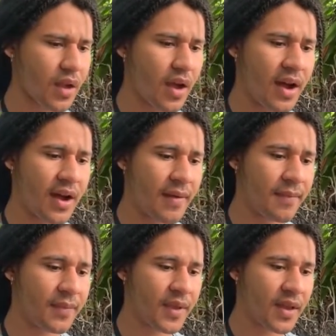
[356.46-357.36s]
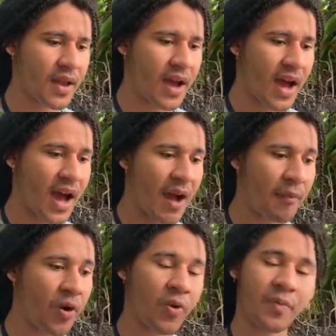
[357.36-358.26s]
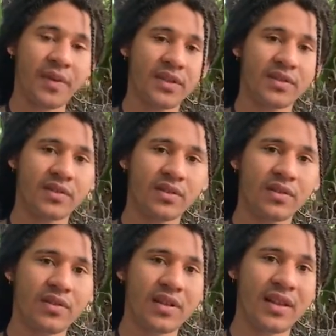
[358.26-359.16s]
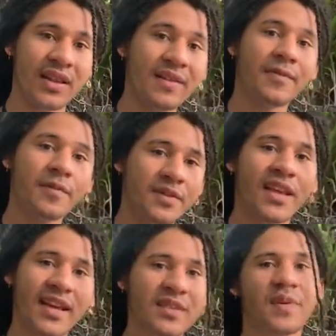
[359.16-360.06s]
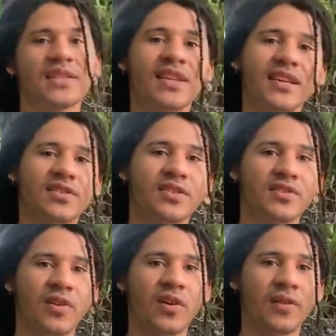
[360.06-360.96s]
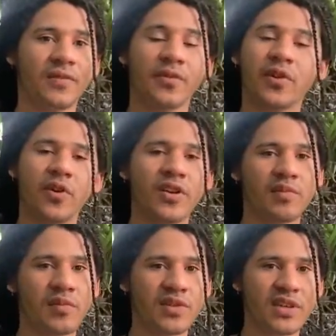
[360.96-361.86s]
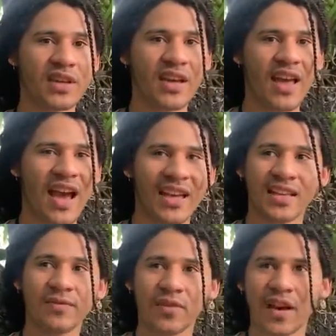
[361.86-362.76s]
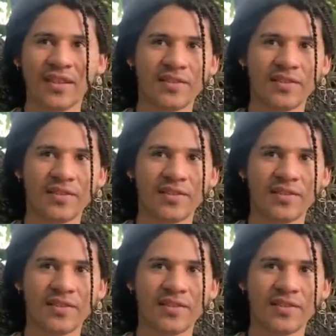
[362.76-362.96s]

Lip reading: I'm hoping to live up to the expectations of the recorded music and give you guys